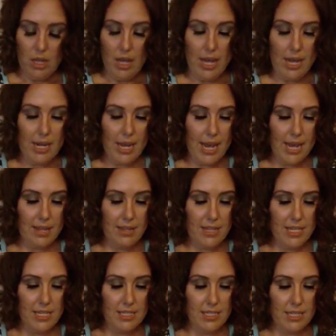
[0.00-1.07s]
I got
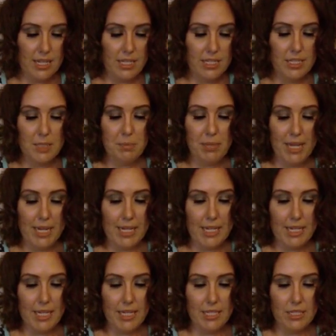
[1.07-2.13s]
this display
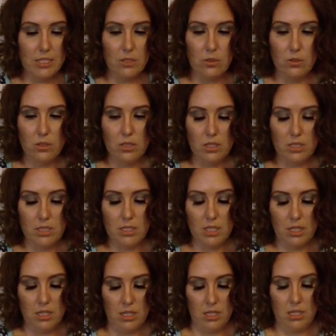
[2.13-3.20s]
easels,